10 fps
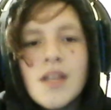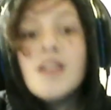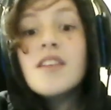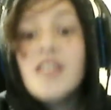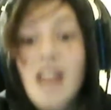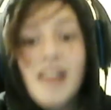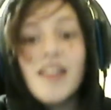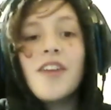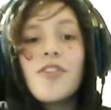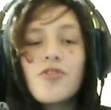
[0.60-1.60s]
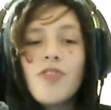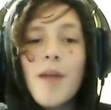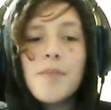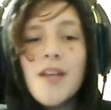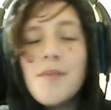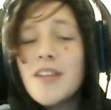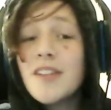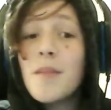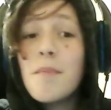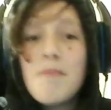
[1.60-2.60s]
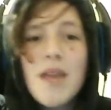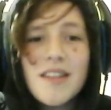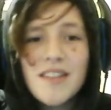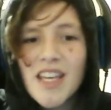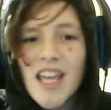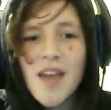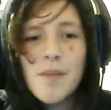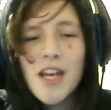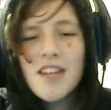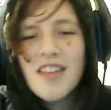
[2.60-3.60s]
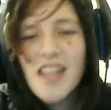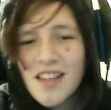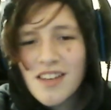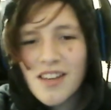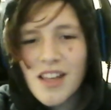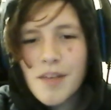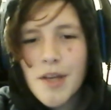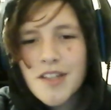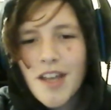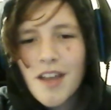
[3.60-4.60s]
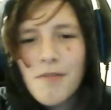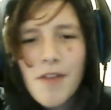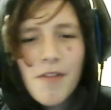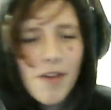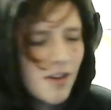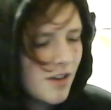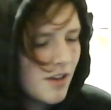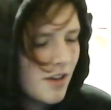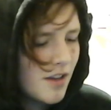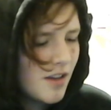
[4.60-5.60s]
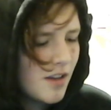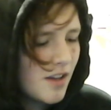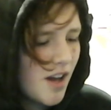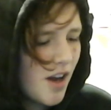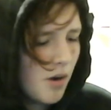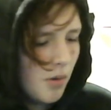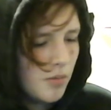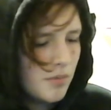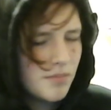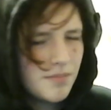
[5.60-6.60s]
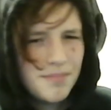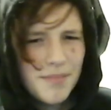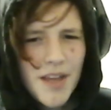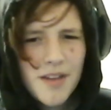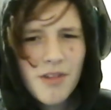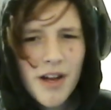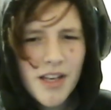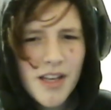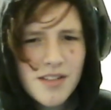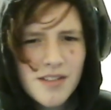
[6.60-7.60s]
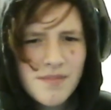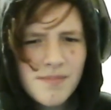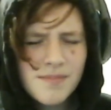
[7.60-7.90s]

Skylanders Trap Team is an amazing game, and it's easily my second favorite. Oh, hey Krankcase.